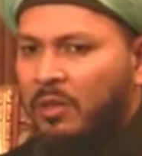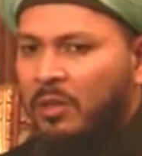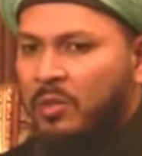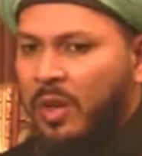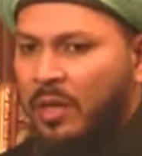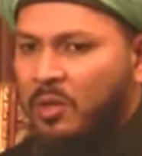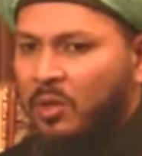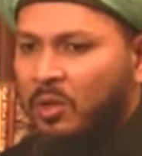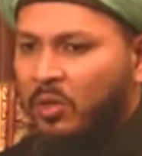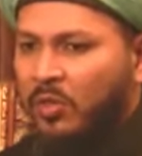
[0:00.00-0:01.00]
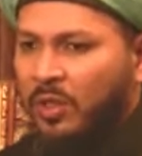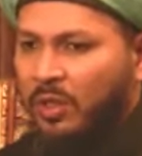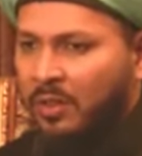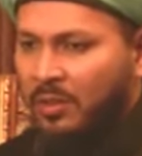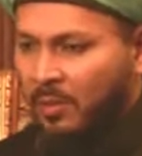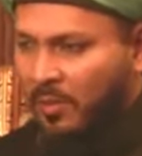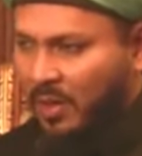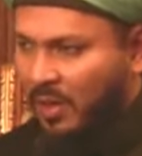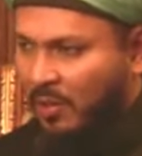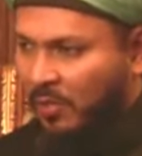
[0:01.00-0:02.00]
those who ask you no fee,
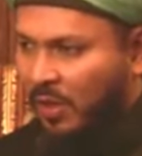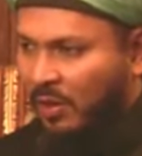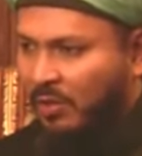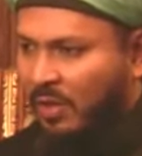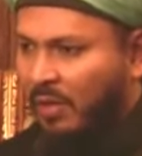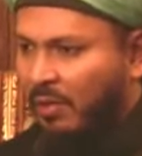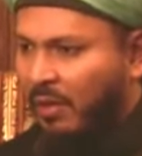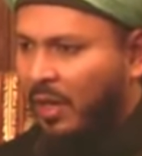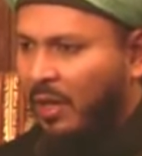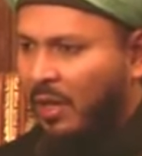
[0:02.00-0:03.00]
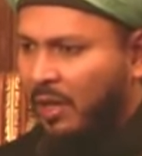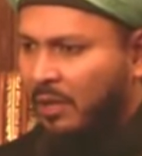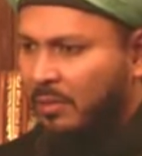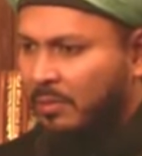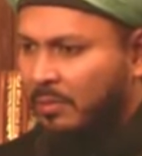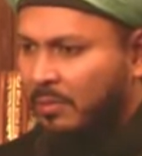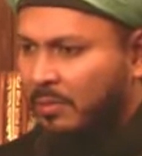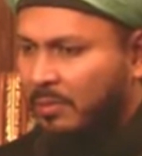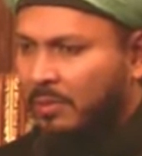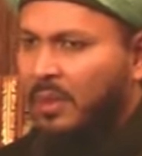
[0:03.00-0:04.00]
meaning follow the awliya Allah.
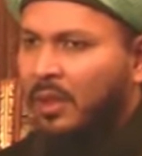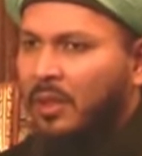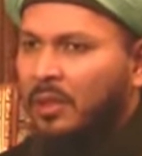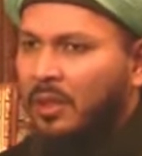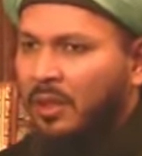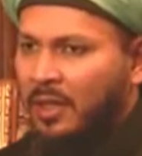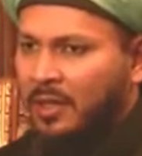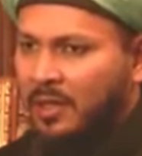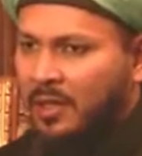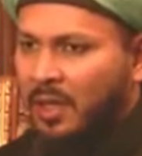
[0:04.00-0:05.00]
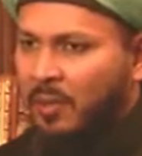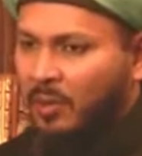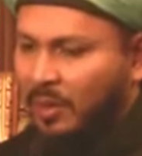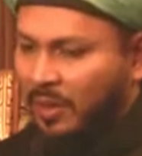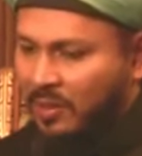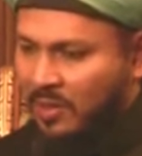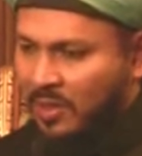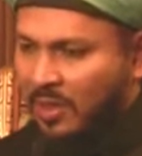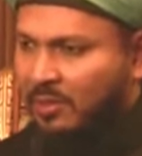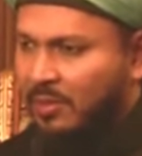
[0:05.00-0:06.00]
Then that's the time you'll understand.